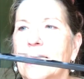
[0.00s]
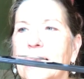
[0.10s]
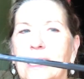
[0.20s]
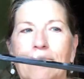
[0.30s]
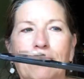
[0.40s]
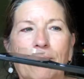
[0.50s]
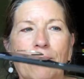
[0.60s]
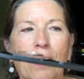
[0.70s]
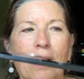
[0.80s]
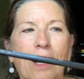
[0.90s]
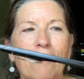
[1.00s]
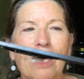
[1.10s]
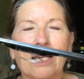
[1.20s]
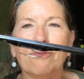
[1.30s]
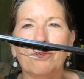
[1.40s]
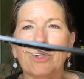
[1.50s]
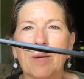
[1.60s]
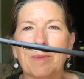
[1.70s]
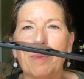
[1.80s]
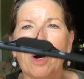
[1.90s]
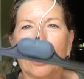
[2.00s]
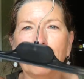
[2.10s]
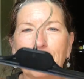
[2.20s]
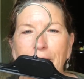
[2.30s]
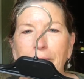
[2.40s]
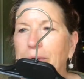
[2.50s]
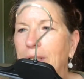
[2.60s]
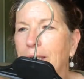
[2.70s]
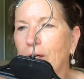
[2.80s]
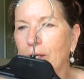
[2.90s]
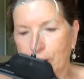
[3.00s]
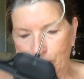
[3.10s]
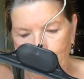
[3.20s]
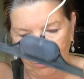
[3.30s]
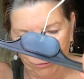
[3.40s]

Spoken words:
I've had a few come apart, but they really are,